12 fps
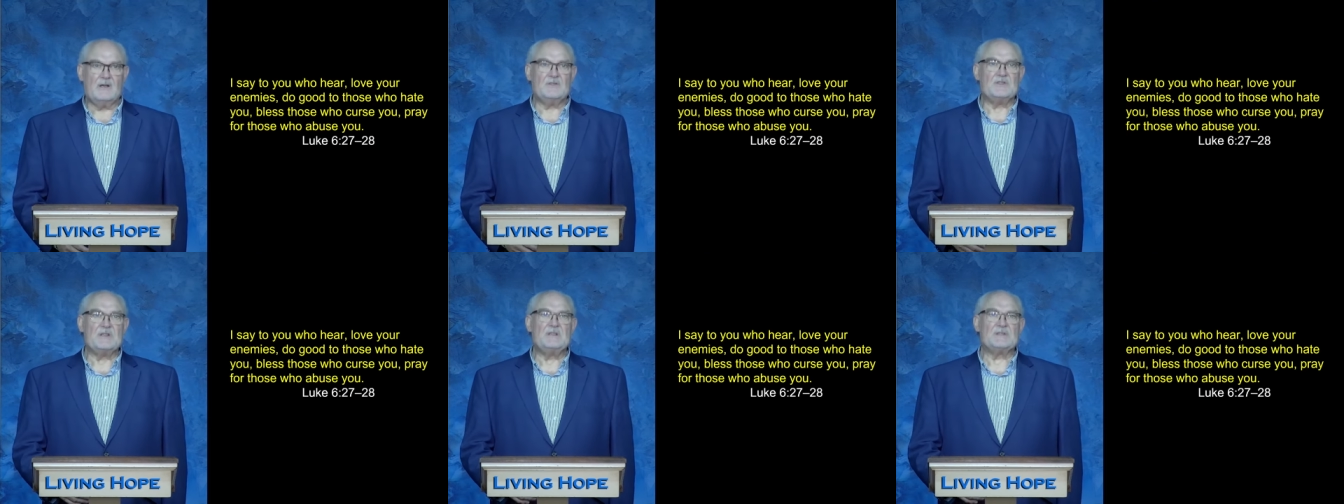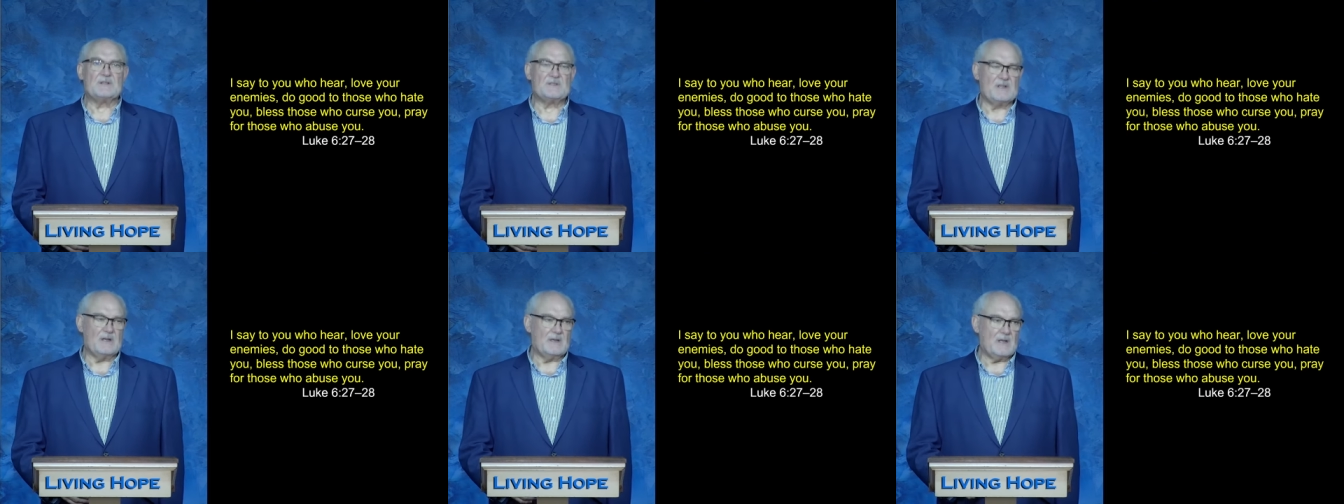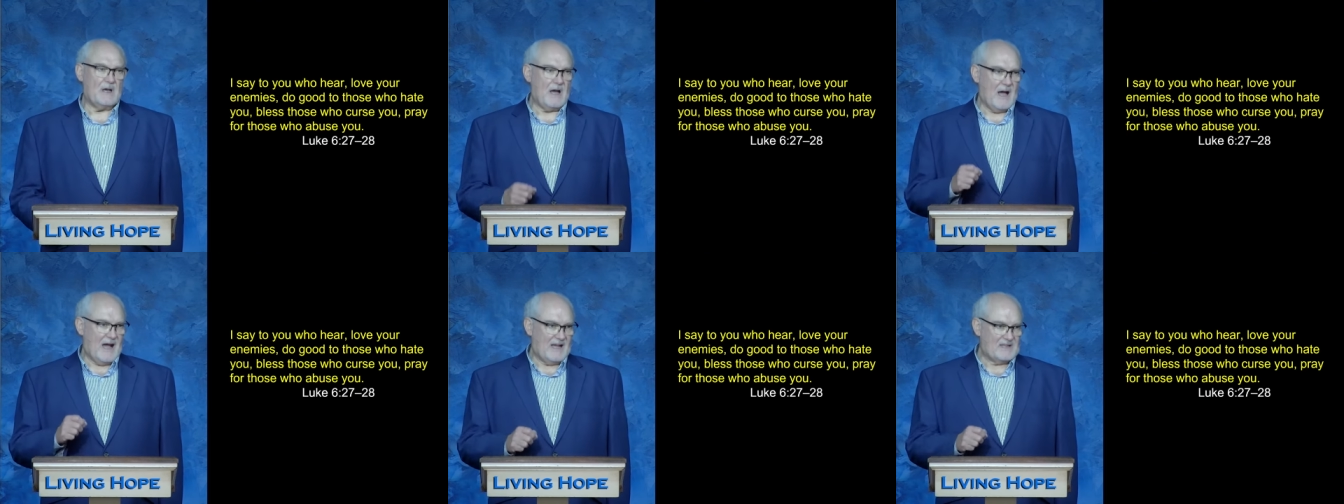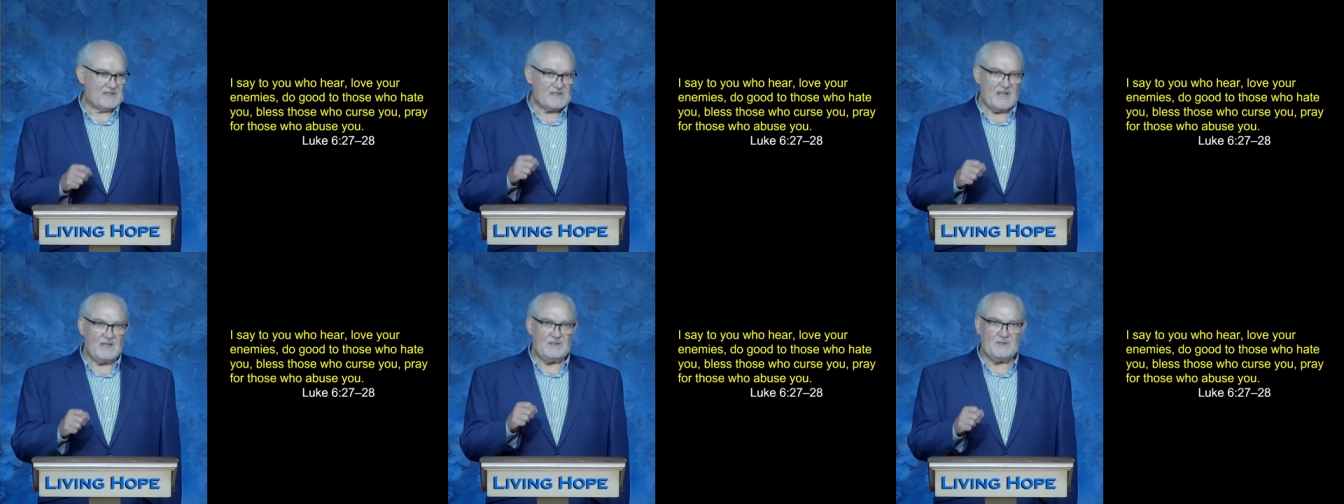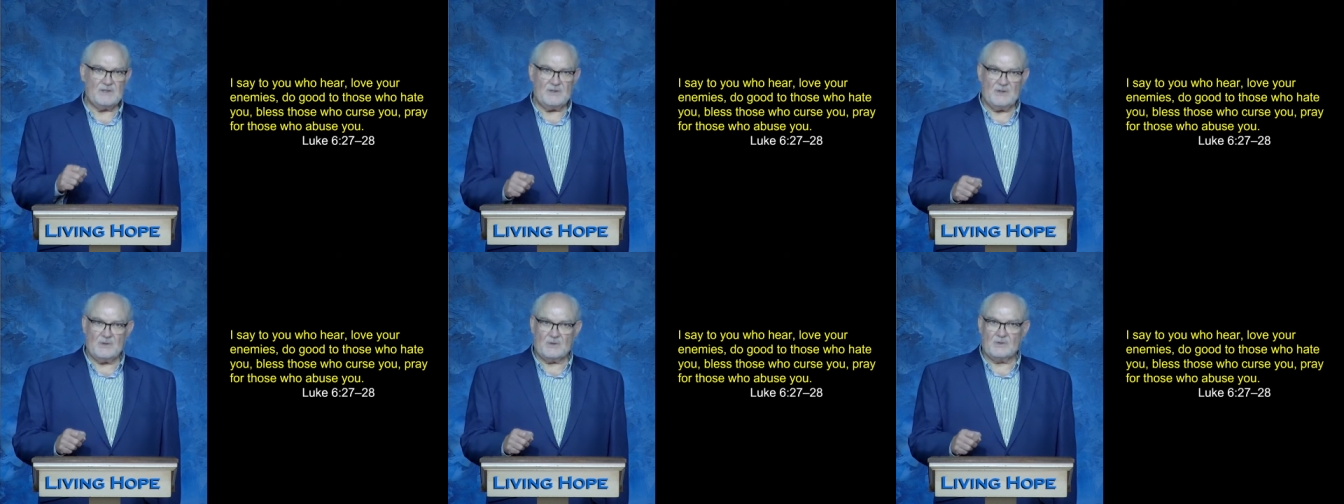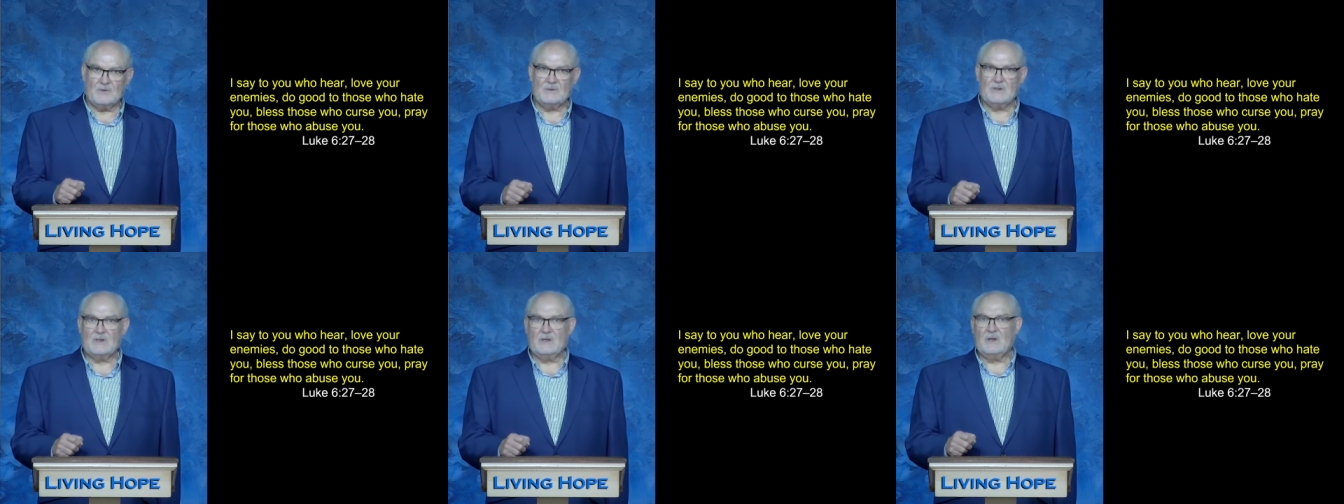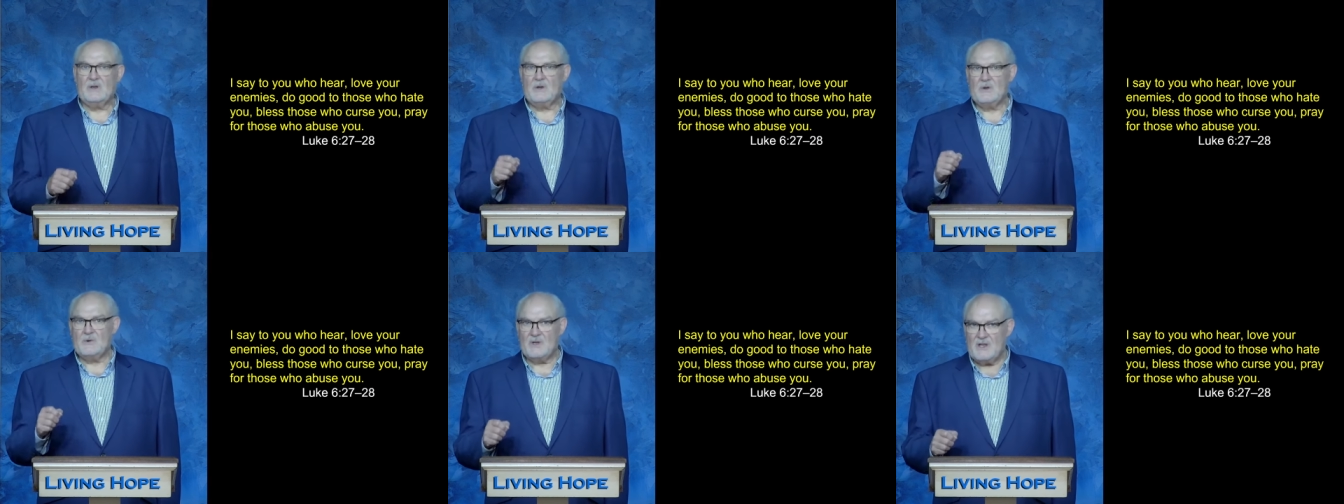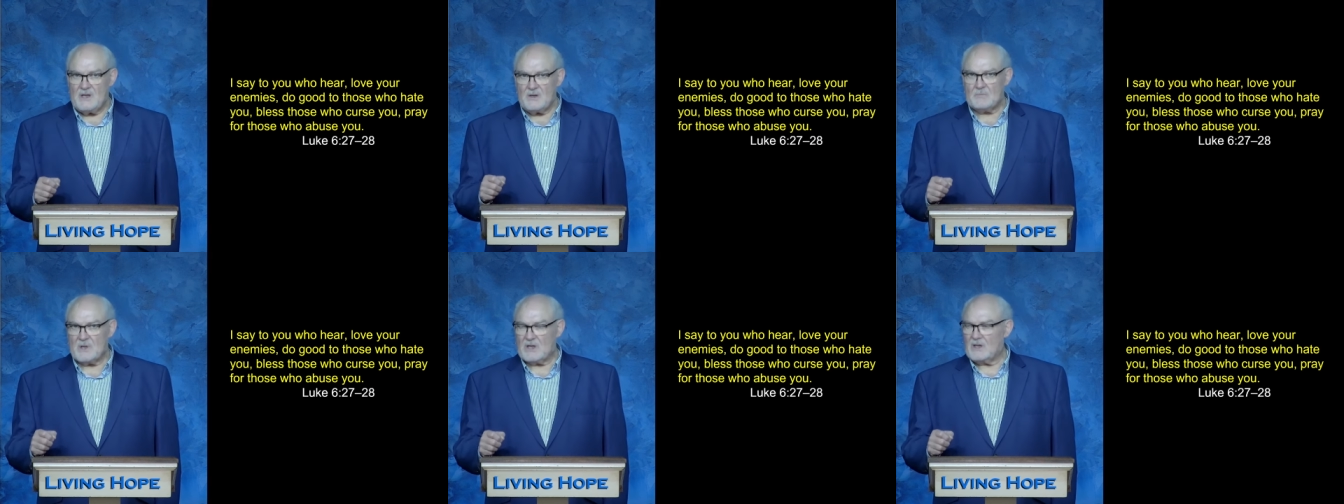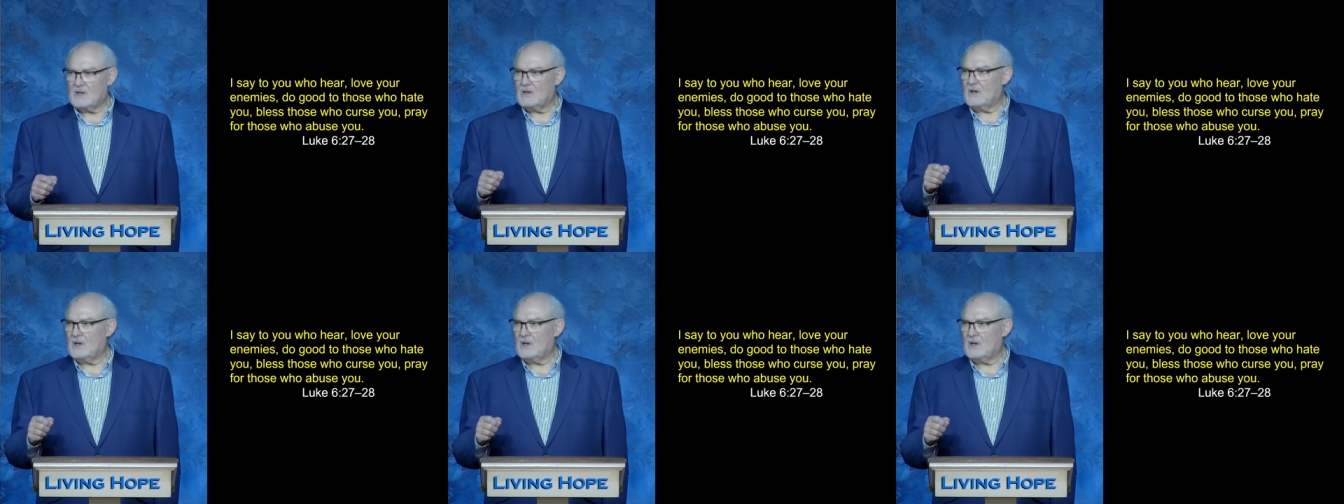Jesus said, I say to you who hear me,